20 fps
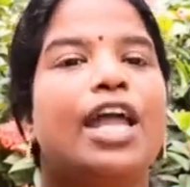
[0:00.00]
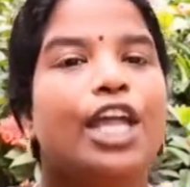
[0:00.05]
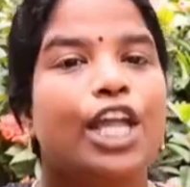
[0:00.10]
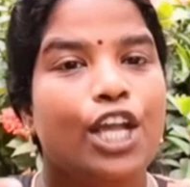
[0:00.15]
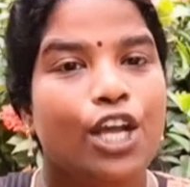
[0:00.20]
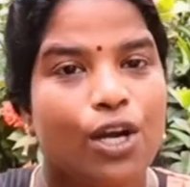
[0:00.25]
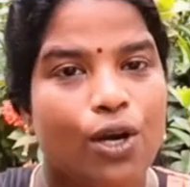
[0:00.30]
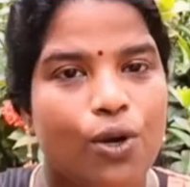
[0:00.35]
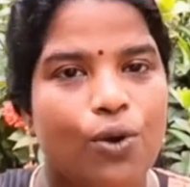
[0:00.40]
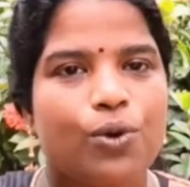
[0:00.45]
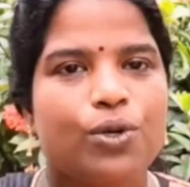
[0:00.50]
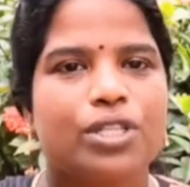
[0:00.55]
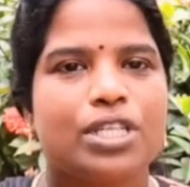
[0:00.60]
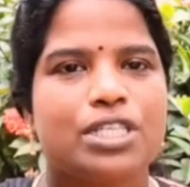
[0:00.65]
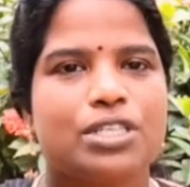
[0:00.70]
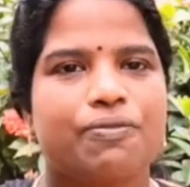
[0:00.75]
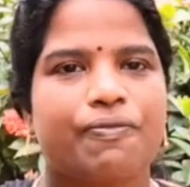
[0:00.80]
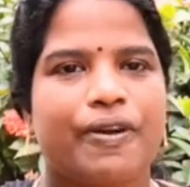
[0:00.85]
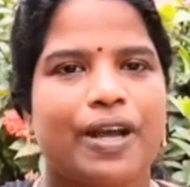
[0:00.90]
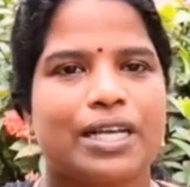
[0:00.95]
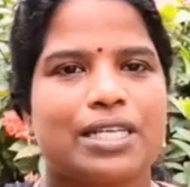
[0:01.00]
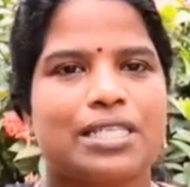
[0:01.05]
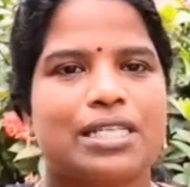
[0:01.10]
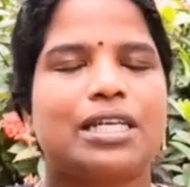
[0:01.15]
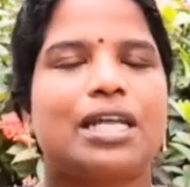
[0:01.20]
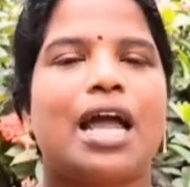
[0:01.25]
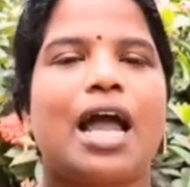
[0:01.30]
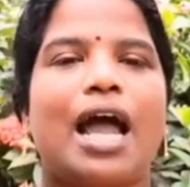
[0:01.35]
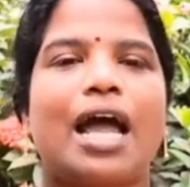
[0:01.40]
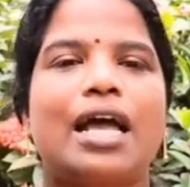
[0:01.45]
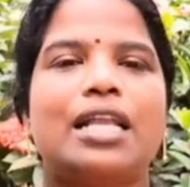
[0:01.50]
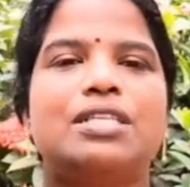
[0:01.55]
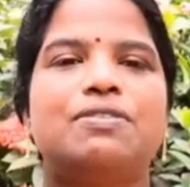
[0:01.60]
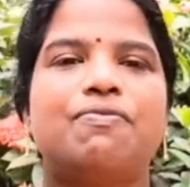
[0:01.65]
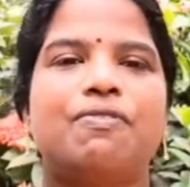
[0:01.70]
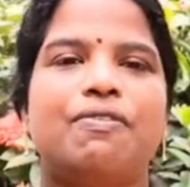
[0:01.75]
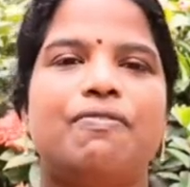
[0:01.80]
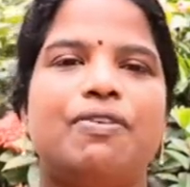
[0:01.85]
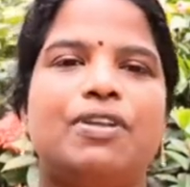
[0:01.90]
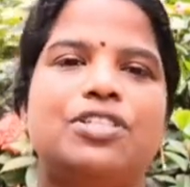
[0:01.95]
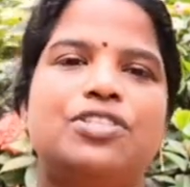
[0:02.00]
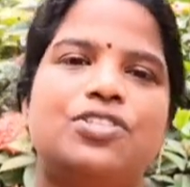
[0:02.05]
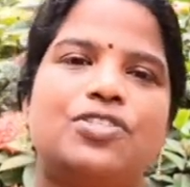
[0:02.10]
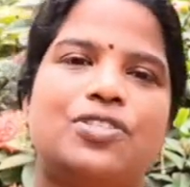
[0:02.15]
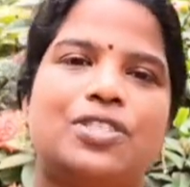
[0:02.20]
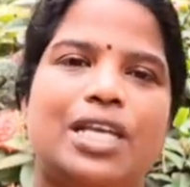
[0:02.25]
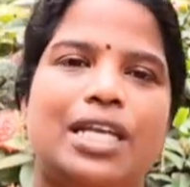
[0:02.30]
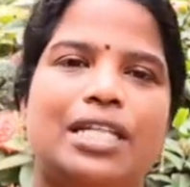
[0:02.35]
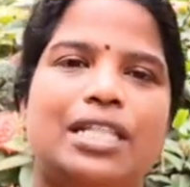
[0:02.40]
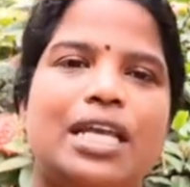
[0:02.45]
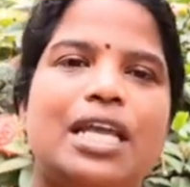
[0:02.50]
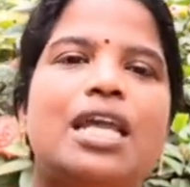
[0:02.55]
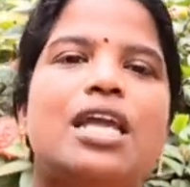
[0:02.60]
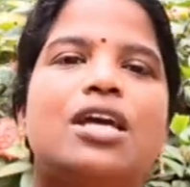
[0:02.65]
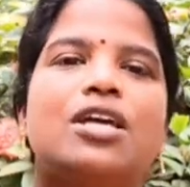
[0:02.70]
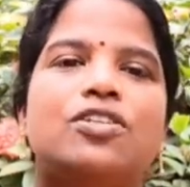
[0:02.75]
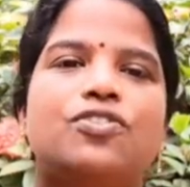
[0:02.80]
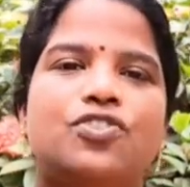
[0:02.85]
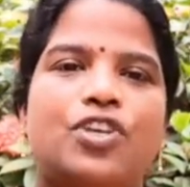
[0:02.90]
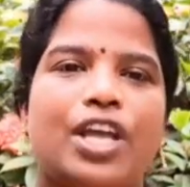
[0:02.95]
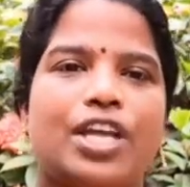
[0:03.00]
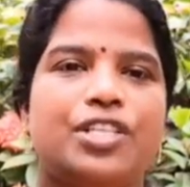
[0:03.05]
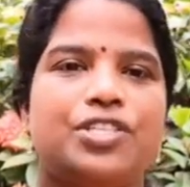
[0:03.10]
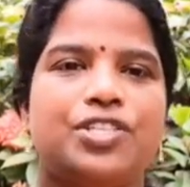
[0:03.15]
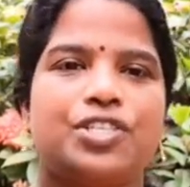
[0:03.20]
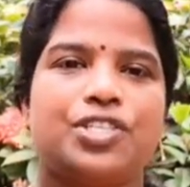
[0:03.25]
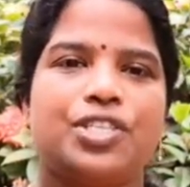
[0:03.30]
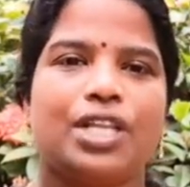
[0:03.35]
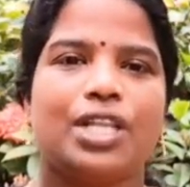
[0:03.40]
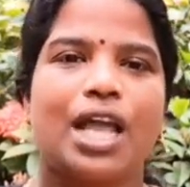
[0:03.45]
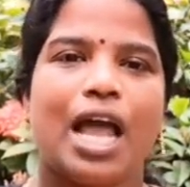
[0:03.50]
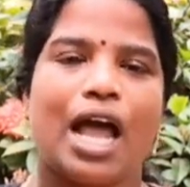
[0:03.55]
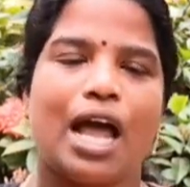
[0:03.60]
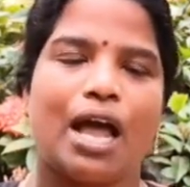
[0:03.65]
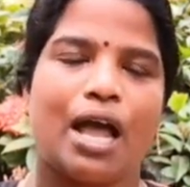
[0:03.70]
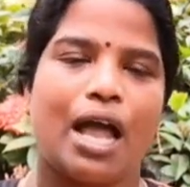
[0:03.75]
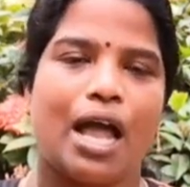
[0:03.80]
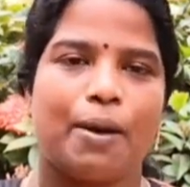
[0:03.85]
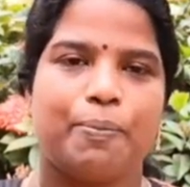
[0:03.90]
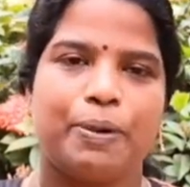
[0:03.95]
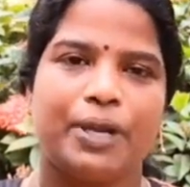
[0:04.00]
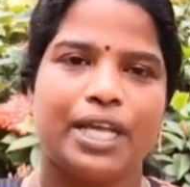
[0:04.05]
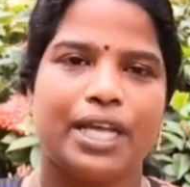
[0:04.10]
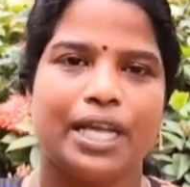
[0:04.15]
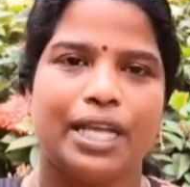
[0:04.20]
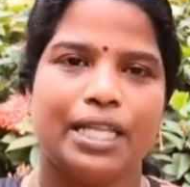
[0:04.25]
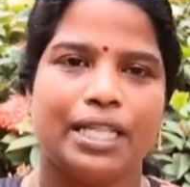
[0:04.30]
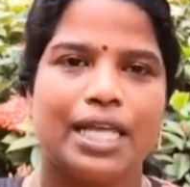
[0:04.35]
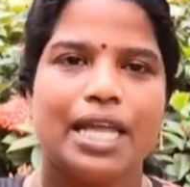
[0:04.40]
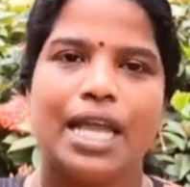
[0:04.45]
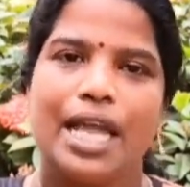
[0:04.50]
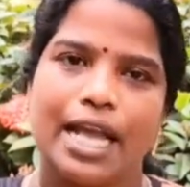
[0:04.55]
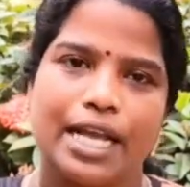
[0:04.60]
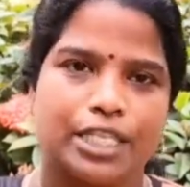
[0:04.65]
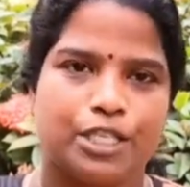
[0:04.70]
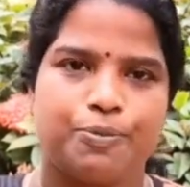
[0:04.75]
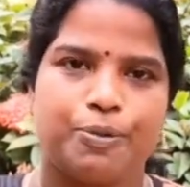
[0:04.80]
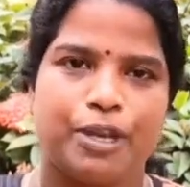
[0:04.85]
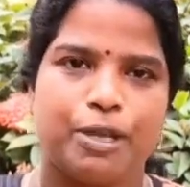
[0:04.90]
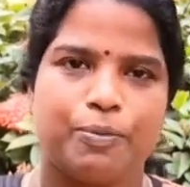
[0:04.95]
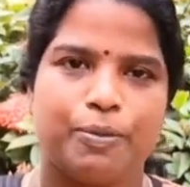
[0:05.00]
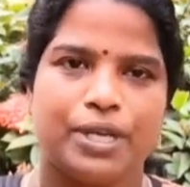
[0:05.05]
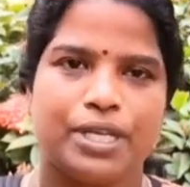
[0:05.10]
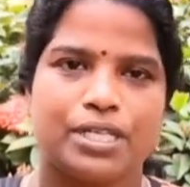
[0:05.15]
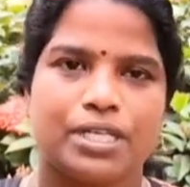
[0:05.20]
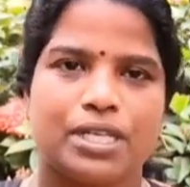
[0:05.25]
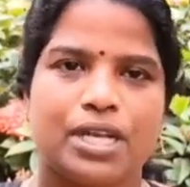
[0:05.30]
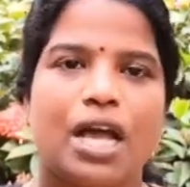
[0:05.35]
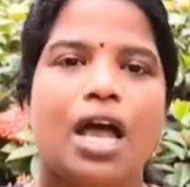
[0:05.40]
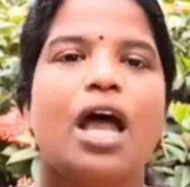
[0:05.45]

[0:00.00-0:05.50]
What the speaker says: include this factor and we will see the changes in happening in the experiment.